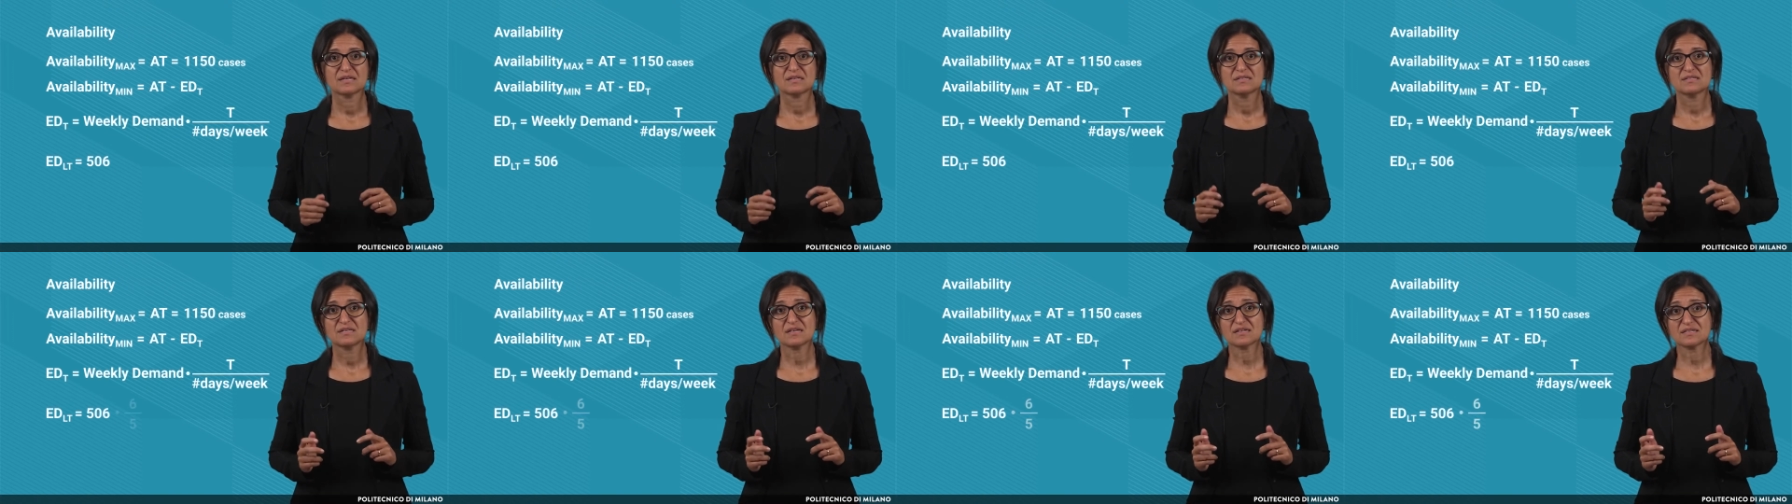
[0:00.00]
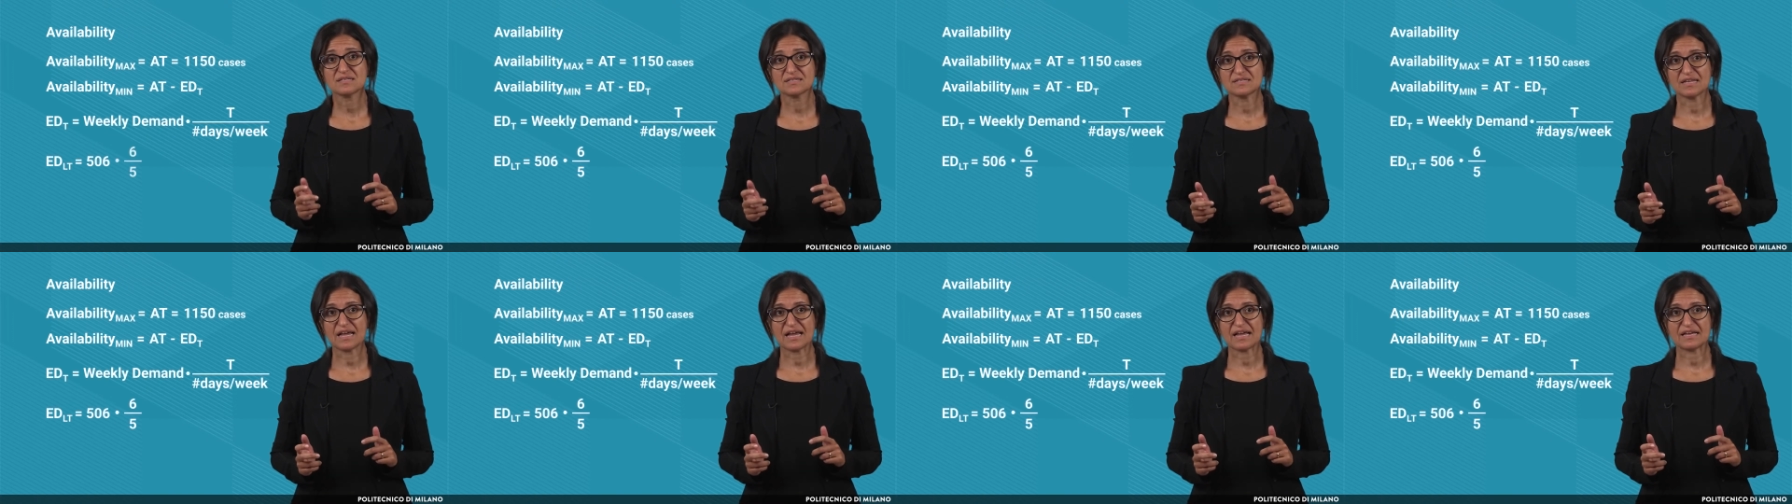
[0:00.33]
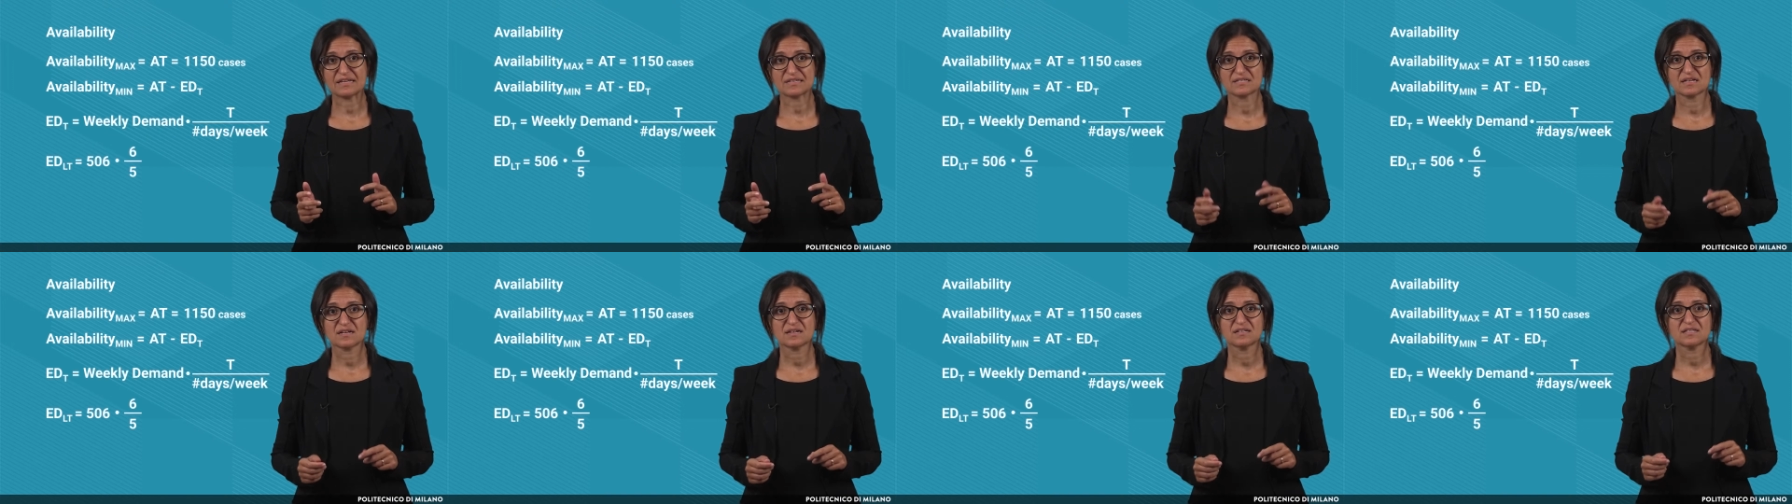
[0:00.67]
6
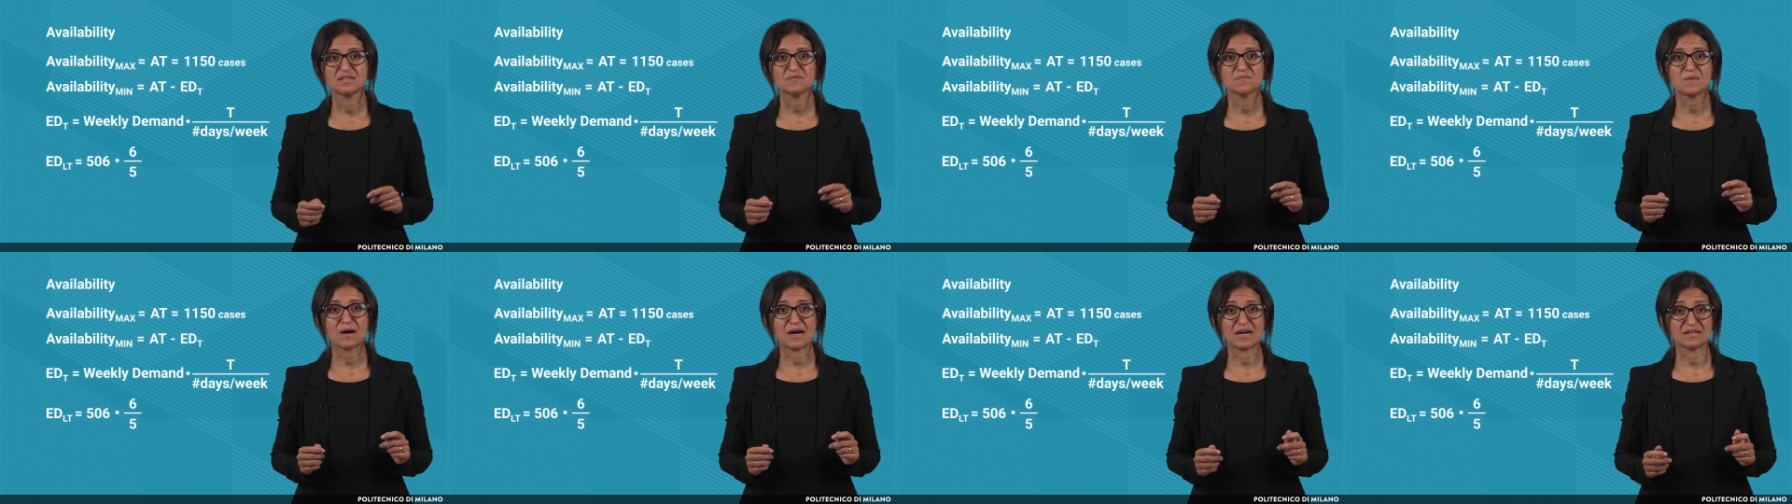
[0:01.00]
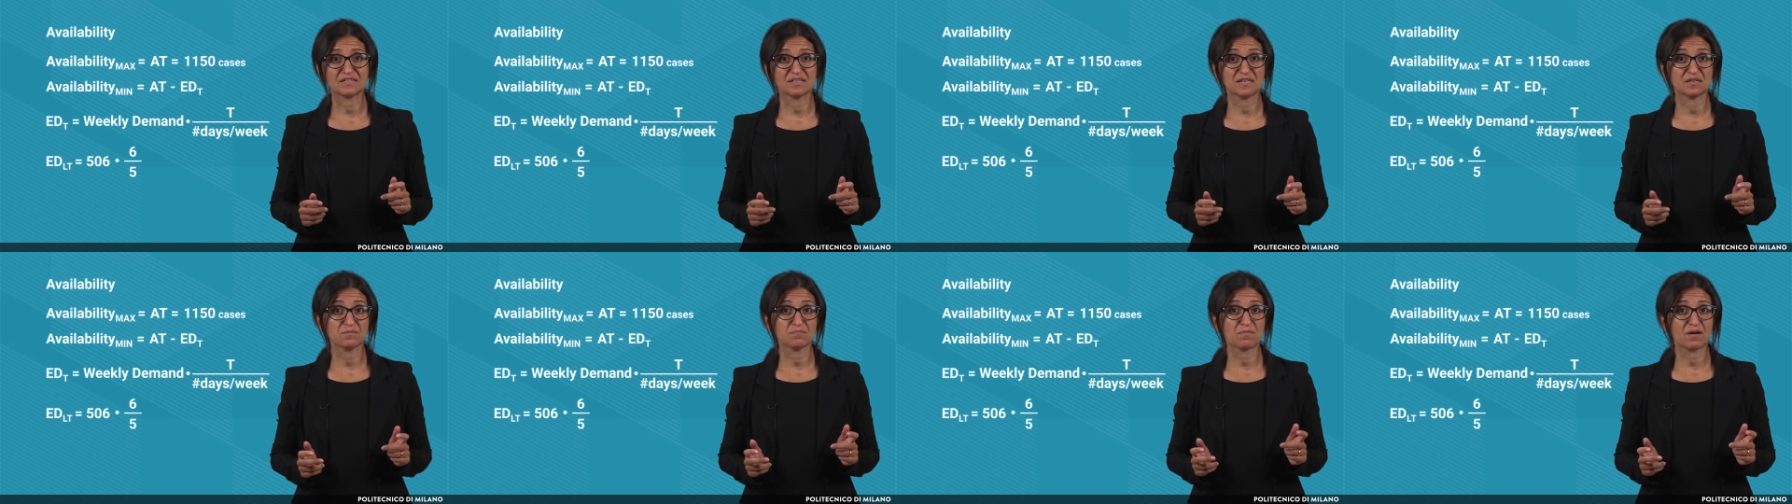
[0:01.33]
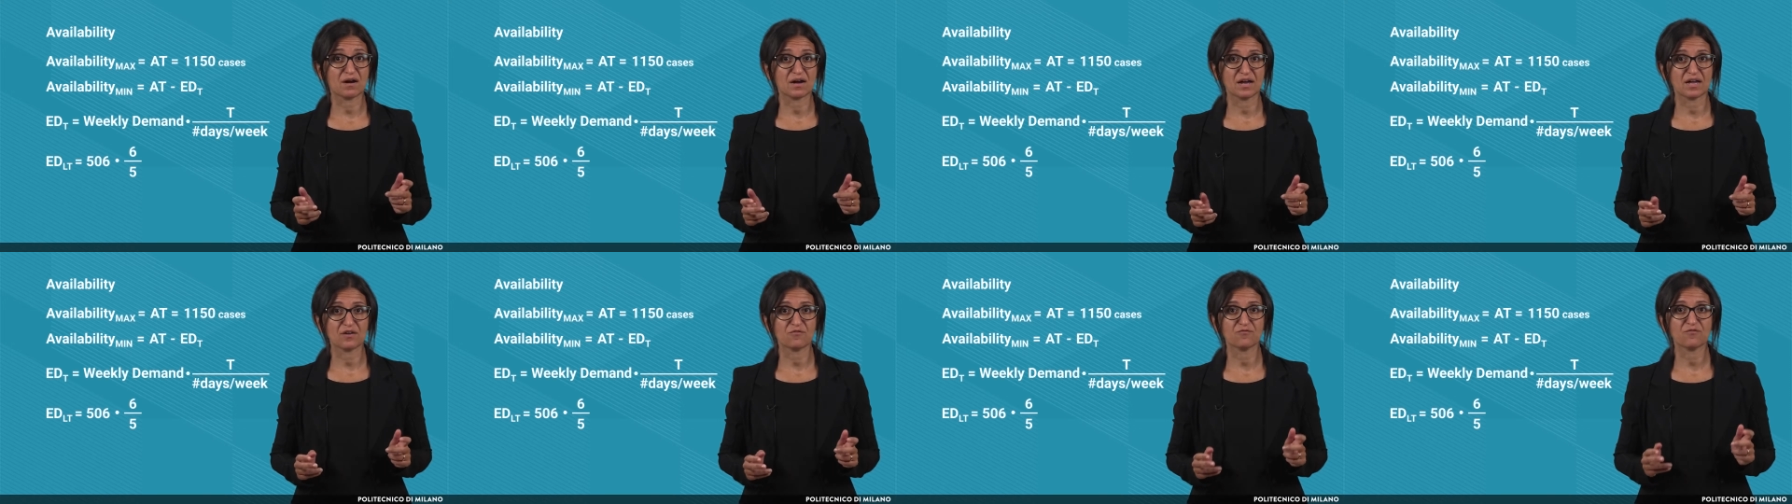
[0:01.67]
days divided
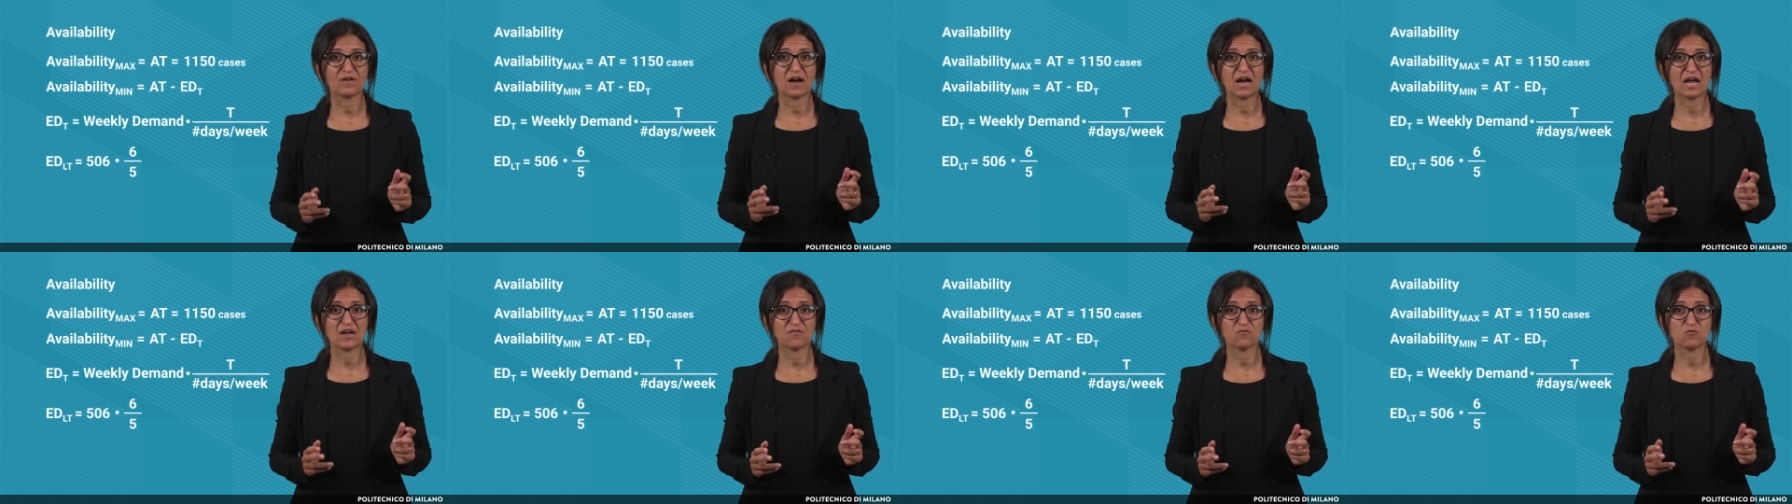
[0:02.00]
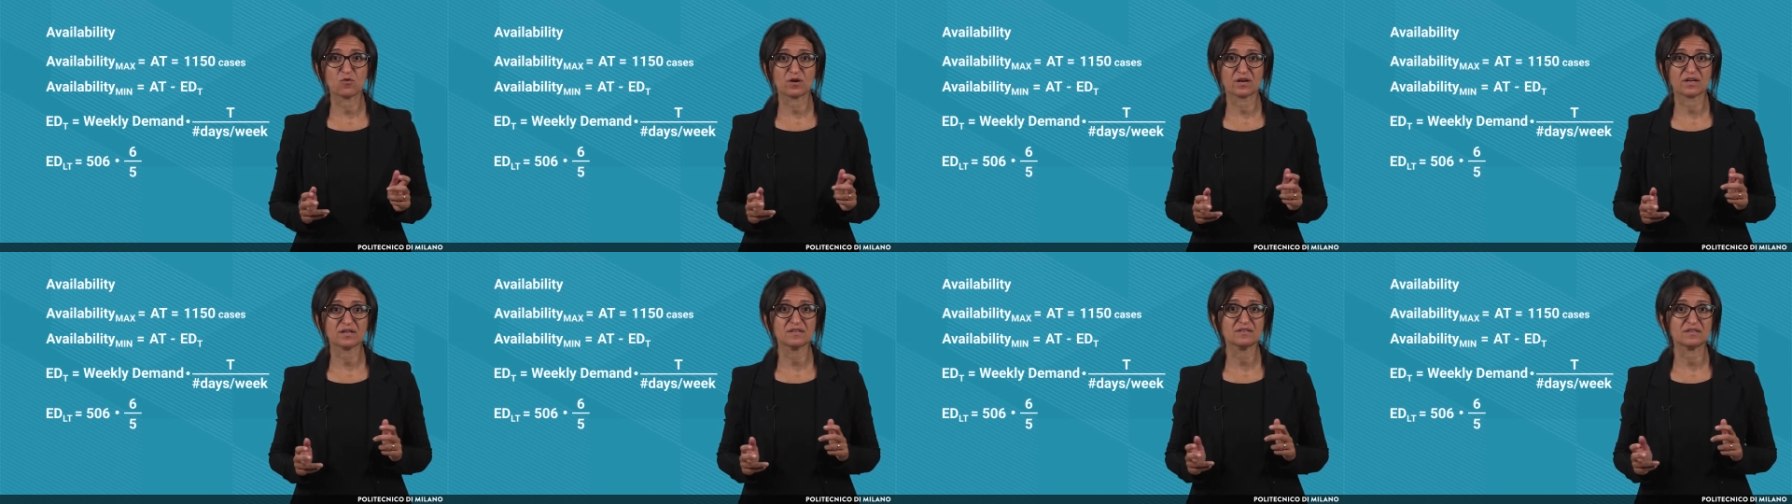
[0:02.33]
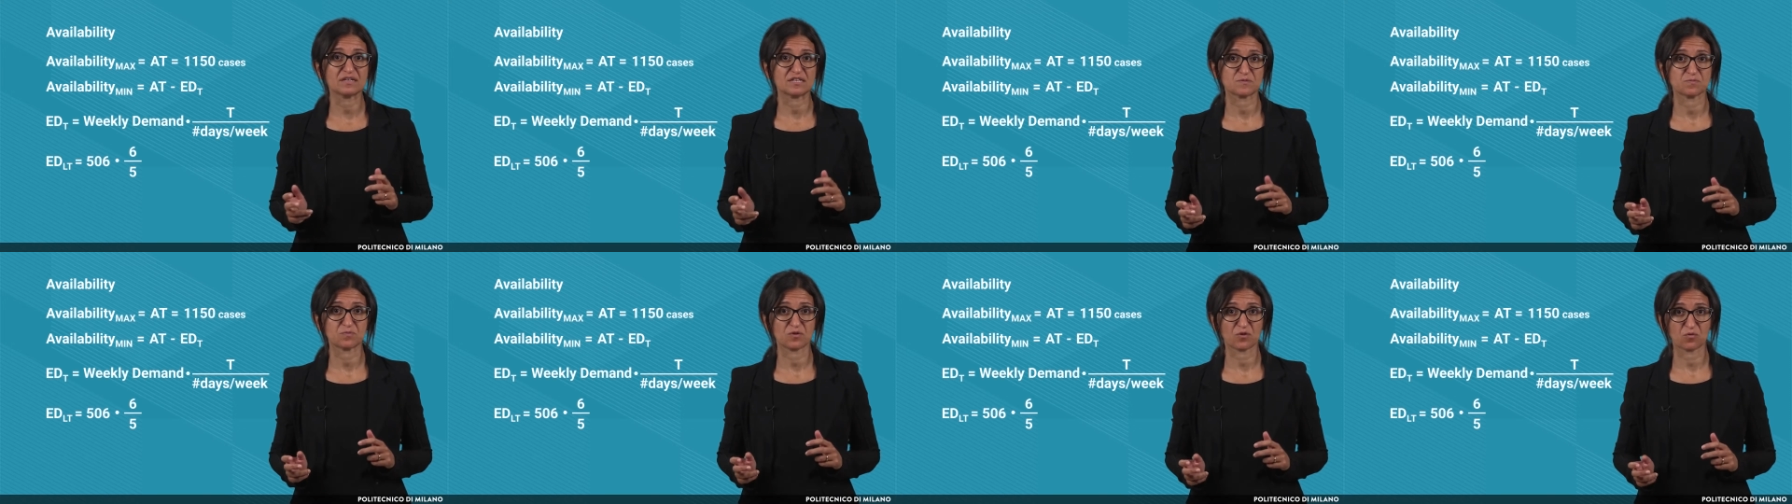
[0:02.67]
by 5 working
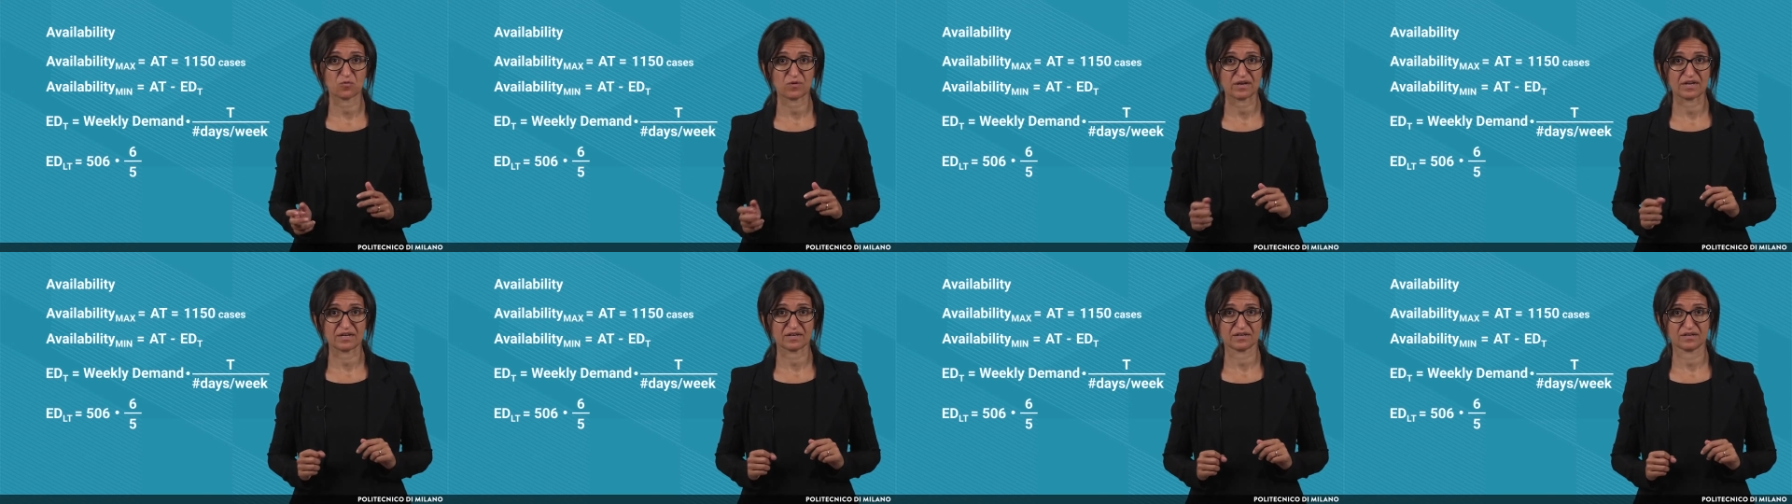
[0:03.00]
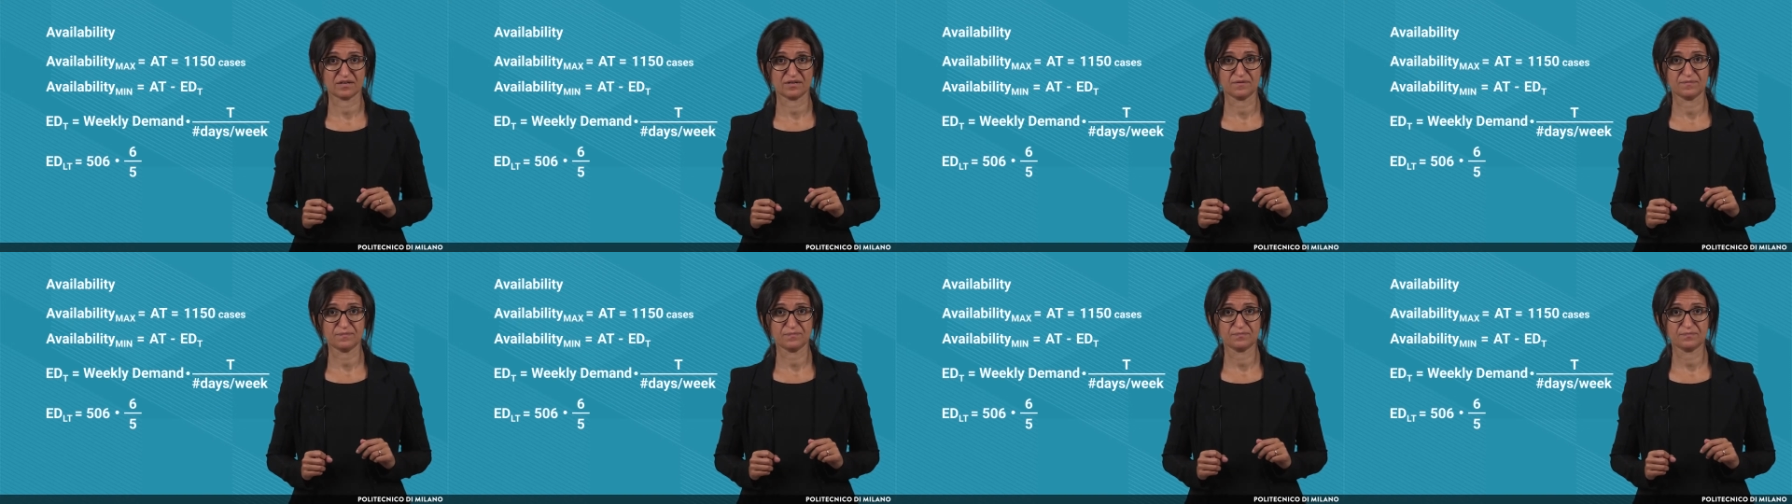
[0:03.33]
days per week,